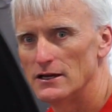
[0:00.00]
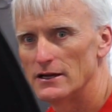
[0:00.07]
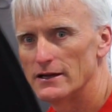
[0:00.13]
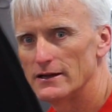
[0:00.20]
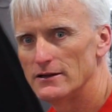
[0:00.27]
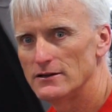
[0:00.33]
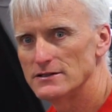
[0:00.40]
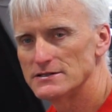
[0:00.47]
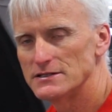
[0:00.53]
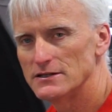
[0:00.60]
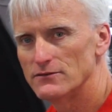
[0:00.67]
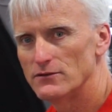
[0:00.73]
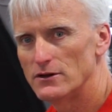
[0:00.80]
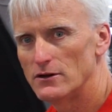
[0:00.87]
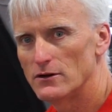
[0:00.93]
and you can see a
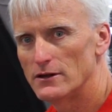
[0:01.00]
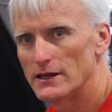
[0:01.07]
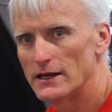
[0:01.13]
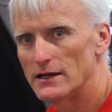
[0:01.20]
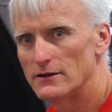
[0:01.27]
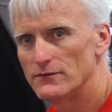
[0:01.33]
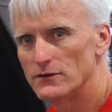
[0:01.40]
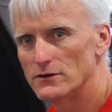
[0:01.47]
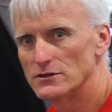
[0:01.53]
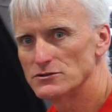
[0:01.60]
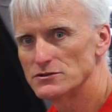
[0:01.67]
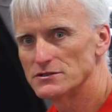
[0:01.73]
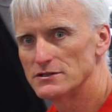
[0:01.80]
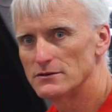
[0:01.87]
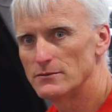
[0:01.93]
video on that if you're
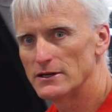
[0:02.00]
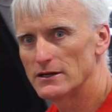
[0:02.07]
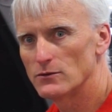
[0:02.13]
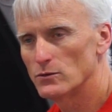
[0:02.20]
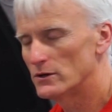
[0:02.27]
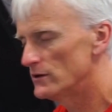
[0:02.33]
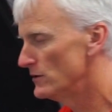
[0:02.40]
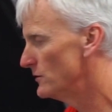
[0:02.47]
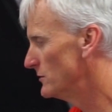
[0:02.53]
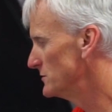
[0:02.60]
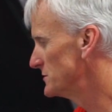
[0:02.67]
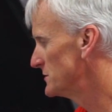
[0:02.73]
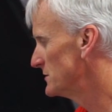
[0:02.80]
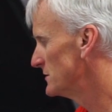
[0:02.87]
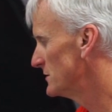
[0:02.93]
interested in making one of
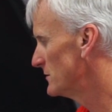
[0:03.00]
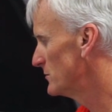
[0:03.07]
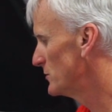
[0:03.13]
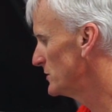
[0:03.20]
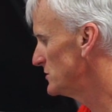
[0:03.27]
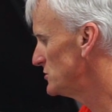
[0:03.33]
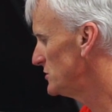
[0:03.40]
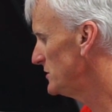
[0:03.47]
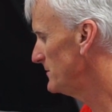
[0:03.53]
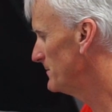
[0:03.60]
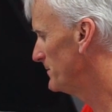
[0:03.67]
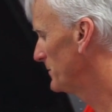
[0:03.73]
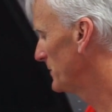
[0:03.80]
those. They're pretty cheap.